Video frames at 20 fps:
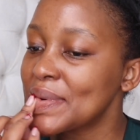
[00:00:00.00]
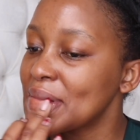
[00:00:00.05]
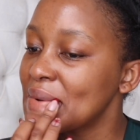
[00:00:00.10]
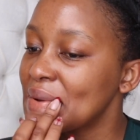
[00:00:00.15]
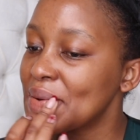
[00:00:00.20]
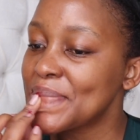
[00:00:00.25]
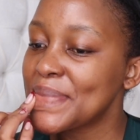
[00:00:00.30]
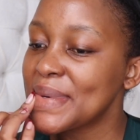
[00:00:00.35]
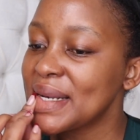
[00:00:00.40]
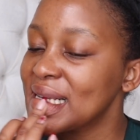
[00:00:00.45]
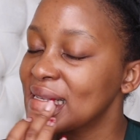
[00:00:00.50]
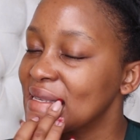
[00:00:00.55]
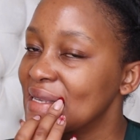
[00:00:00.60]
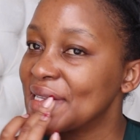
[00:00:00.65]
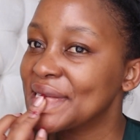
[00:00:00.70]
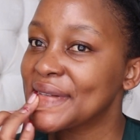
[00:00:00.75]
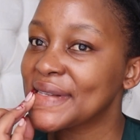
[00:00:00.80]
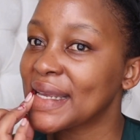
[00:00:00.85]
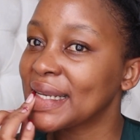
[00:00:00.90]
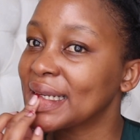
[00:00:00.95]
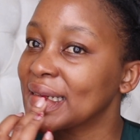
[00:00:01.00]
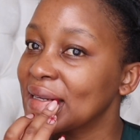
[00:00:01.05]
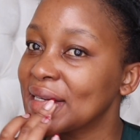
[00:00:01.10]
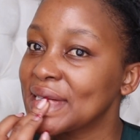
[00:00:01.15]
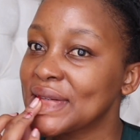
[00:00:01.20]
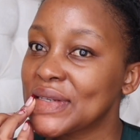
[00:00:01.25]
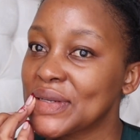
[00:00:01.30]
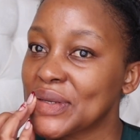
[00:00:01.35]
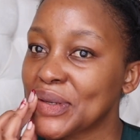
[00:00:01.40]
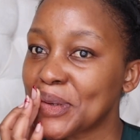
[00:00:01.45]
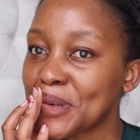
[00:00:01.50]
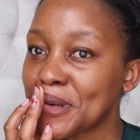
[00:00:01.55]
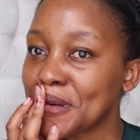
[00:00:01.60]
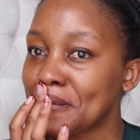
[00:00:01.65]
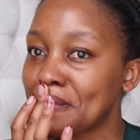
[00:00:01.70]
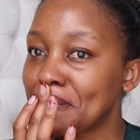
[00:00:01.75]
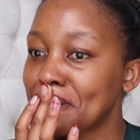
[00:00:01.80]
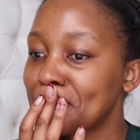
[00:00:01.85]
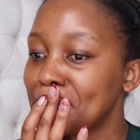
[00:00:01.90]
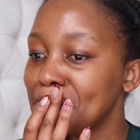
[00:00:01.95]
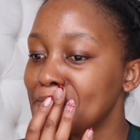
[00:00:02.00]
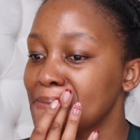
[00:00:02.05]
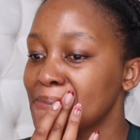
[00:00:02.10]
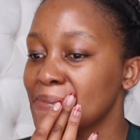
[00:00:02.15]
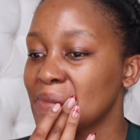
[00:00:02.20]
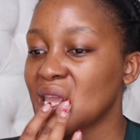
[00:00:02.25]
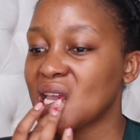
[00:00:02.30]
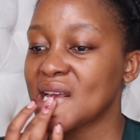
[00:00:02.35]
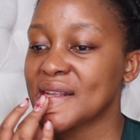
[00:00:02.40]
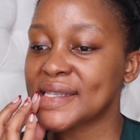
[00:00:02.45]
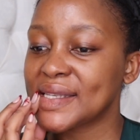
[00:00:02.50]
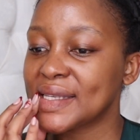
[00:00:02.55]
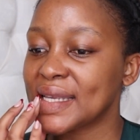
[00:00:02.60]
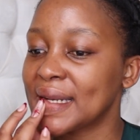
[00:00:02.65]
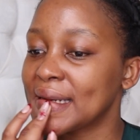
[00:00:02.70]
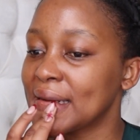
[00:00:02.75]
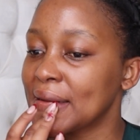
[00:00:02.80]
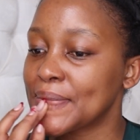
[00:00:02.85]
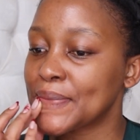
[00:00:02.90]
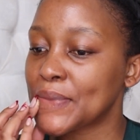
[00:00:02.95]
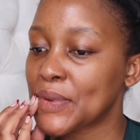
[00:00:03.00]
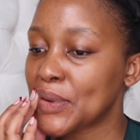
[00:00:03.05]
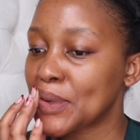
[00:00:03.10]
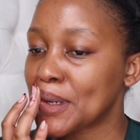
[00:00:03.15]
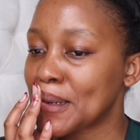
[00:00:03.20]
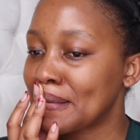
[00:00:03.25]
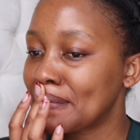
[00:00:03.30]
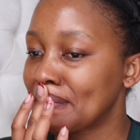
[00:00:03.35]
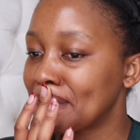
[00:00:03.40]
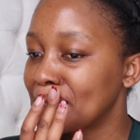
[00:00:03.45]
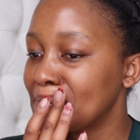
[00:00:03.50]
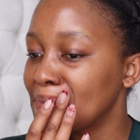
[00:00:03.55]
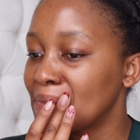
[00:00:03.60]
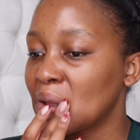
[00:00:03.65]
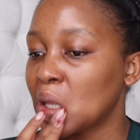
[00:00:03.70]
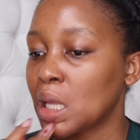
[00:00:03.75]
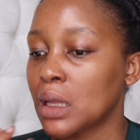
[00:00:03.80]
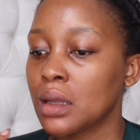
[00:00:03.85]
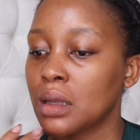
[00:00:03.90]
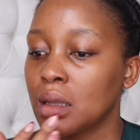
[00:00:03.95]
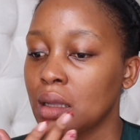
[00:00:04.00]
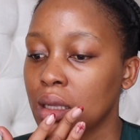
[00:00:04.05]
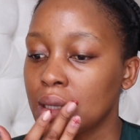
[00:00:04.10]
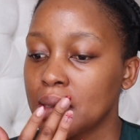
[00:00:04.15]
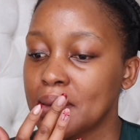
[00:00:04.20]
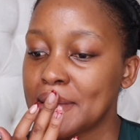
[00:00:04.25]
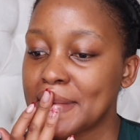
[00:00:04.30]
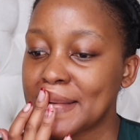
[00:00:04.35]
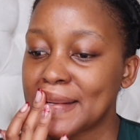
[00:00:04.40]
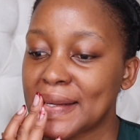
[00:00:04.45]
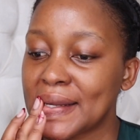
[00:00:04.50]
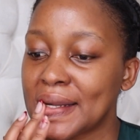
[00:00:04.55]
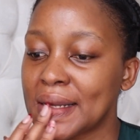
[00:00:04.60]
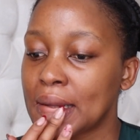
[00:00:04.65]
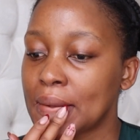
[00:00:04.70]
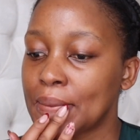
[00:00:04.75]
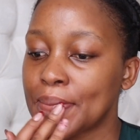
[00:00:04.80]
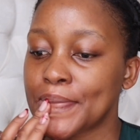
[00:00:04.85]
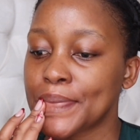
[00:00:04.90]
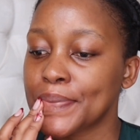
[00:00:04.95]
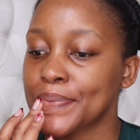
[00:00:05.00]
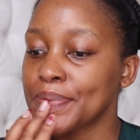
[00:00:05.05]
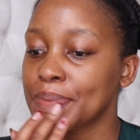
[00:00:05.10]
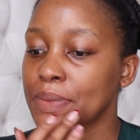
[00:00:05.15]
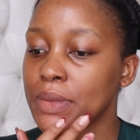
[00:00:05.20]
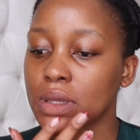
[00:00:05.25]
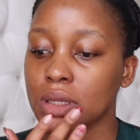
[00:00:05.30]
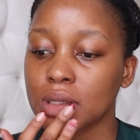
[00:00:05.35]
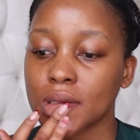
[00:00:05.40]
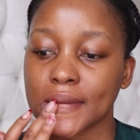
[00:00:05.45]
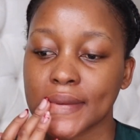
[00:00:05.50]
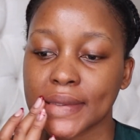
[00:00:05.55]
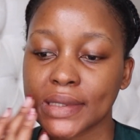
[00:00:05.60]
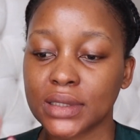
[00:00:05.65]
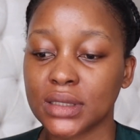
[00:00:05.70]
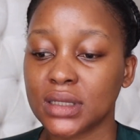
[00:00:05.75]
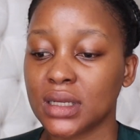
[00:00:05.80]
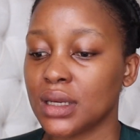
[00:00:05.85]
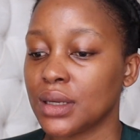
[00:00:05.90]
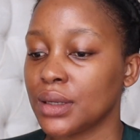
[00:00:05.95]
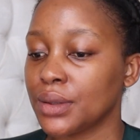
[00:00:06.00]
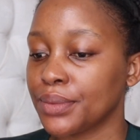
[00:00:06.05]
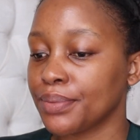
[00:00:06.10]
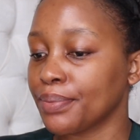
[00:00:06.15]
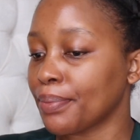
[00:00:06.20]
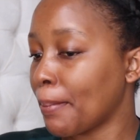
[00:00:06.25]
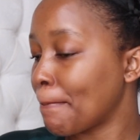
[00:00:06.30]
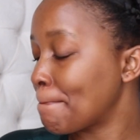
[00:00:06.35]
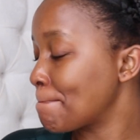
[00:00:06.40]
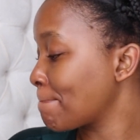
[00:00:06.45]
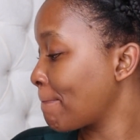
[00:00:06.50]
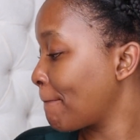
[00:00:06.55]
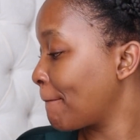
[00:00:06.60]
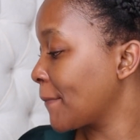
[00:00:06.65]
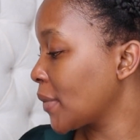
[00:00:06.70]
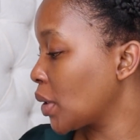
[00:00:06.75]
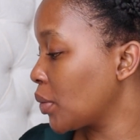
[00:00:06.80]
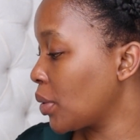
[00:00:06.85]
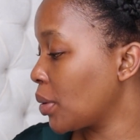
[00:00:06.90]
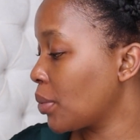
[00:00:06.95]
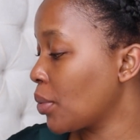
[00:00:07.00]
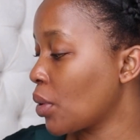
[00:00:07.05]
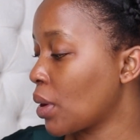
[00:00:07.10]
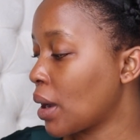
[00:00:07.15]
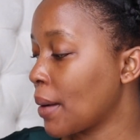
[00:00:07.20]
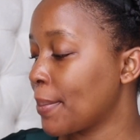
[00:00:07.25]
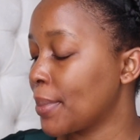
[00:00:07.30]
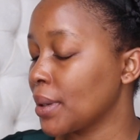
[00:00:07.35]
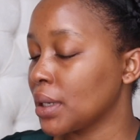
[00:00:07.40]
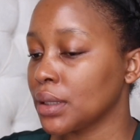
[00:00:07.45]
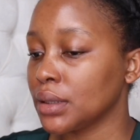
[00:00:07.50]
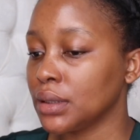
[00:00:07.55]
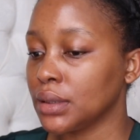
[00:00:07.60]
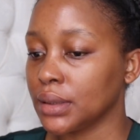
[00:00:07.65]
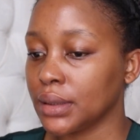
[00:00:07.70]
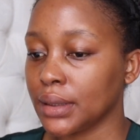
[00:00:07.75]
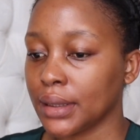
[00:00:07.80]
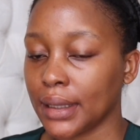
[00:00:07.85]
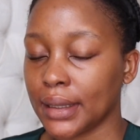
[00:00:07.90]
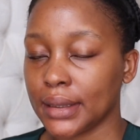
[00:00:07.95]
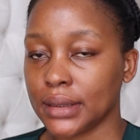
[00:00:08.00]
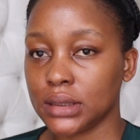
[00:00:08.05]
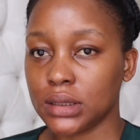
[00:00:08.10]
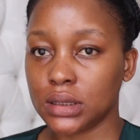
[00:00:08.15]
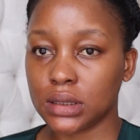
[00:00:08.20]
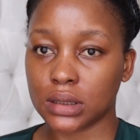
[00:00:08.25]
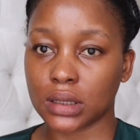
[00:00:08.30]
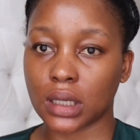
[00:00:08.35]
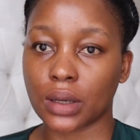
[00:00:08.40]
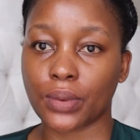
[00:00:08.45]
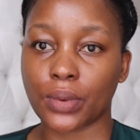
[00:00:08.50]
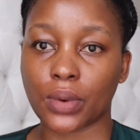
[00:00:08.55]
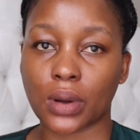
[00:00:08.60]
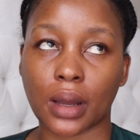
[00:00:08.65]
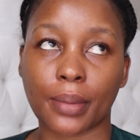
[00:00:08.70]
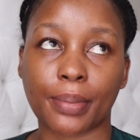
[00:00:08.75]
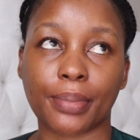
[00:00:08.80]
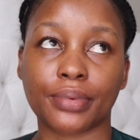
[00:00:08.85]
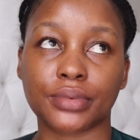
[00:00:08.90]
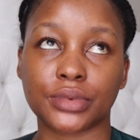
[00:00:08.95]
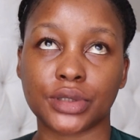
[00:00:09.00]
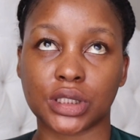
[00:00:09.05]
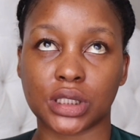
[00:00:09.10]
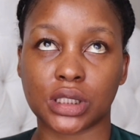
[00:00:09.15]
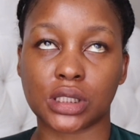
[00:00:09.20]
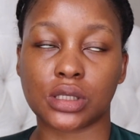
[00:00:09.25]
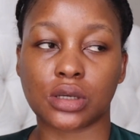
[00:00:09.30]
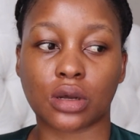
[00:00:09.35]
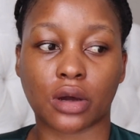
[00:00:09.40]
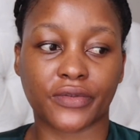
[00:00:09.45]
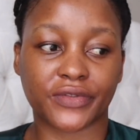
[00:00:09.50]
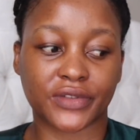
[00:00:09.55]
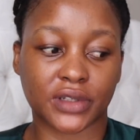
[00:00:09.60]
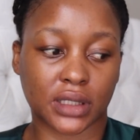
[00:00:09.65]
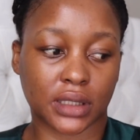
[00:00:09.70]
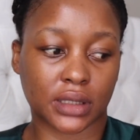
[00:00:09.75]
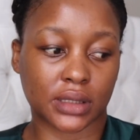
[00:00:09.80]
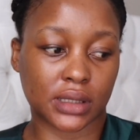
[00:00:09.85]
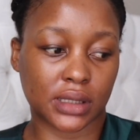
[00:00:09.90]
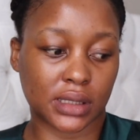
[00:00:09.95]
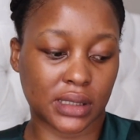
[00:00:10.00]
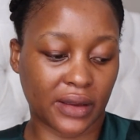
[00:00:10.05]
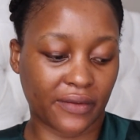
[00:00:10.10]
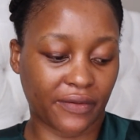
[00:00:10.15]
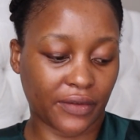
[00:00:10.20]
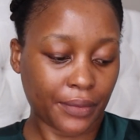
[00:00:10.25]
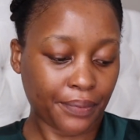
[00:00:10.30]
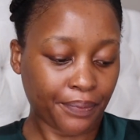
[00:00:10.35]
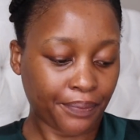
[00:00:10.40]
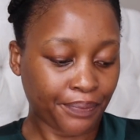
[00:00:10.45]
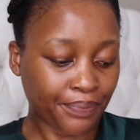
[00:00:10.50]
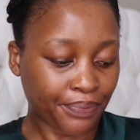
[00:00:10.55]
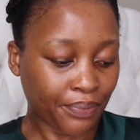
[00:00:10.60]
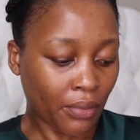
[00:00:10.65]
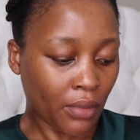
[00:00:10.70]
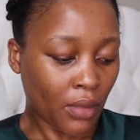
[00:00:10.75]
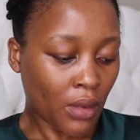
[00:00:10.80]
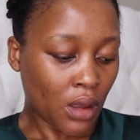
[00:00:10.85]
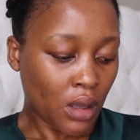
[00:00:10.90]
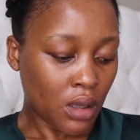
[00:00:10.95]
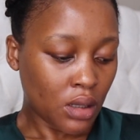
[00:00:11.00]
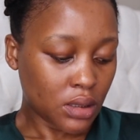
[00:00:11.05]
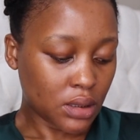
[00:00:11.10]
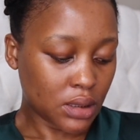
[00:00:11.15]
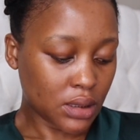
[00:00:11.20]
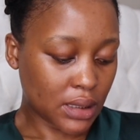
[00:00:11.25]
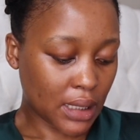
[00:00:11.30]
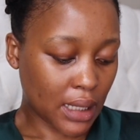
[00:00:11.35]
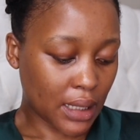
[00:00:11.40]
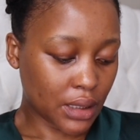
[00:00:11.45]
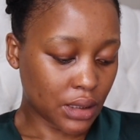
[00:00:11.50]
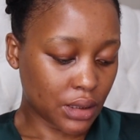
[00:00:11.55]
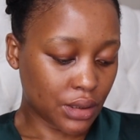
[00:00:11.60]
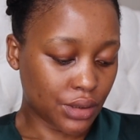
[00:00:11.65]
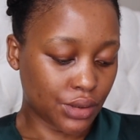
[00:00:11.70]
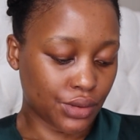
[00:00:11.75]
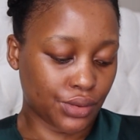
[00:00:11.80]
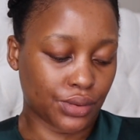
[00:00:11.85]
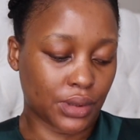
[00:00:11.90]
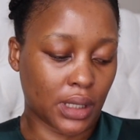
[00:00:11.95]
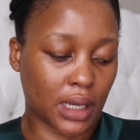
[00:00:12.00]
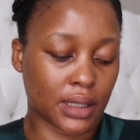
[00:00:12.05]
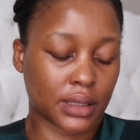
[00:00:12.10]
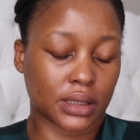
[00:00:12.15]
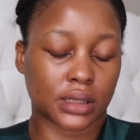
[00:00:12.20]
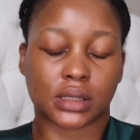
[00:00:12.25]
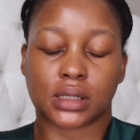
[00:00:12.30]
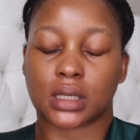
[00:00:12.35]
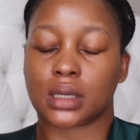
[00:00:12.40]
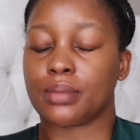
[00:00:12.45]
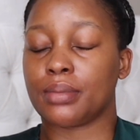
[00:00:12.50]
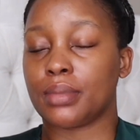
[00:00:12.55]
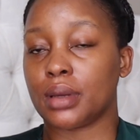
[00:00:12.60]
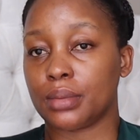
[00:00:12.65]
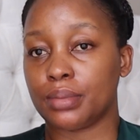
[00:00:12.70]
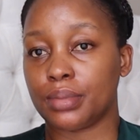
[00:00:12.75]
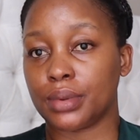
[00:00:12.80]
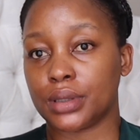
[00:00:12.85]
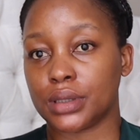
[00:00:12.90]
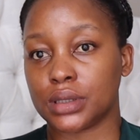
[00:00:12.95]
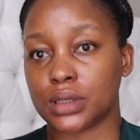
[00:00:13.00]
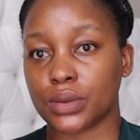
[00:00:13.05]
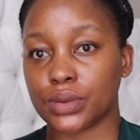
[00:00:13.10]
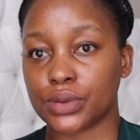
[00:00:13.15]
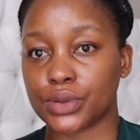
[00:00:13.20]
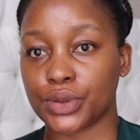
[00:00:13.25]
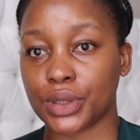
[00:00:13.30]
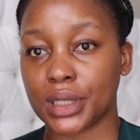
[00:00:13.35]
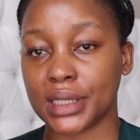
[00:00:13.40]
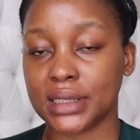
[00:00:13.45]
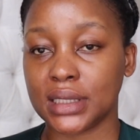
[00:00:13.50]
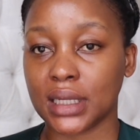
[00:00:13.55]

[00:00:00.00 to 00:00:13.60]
A blessed Sunday to you. It's Sunday morning. Today we woke up a little late. I woke up just after 7. Decided to kind of stay in bed because I was really